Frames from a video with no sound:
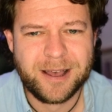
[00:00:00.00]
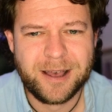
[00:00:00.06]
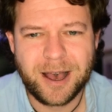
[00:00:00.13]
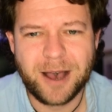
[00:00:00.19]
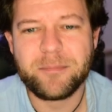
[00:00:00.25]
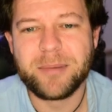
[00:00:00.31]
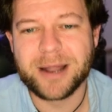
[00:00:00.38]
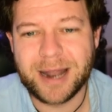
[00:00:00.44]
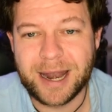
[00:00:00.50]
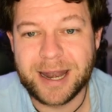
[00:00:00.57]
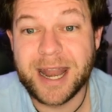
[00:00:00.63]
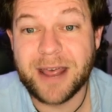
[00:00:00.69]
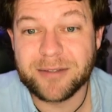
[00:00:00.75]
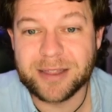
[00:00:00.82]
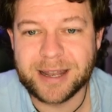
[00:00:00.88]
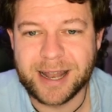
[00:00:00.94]
But
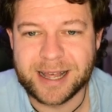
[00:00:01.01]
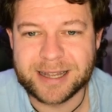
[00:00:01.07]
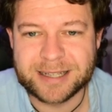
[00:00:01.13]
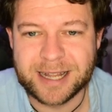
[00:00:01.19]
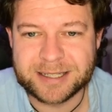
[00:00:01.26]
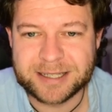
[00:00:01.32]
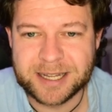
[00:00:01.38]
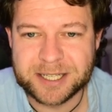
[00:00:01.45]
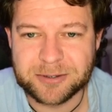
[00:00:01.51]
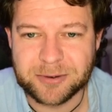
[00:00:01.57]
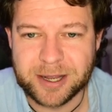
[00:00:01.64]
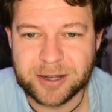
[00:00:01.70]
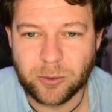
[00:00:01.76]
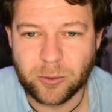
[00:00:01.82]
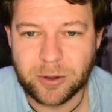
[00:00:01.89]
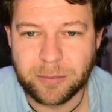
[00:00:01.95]
nevertheless, let's
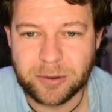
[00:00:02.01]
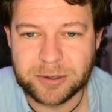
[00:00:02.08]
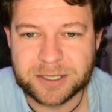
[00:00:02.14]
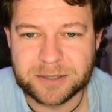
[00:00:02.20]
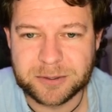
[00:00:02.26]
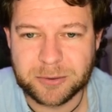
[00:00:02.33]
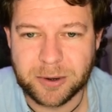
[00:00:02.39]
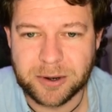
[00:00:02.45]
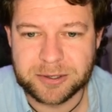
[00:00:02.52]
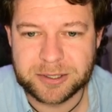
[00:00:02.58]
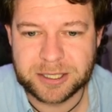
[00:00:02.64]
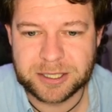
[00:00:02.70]
iterate all the positive square roots.